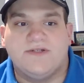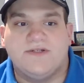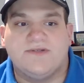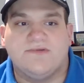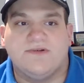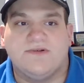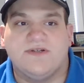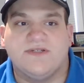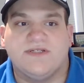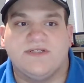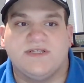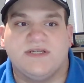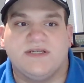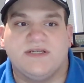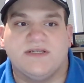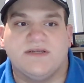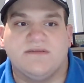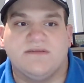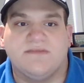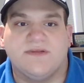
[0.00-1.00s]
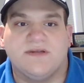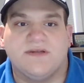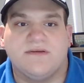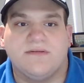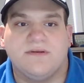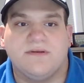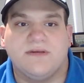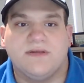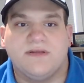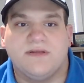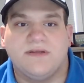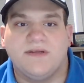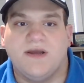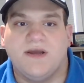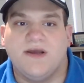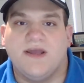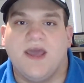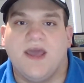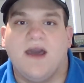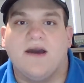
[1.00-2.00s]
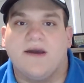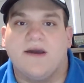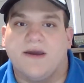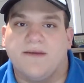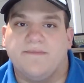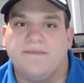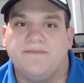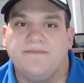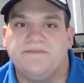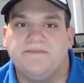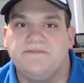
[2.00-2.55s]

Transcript: Just want to see something. No, yeah, okay.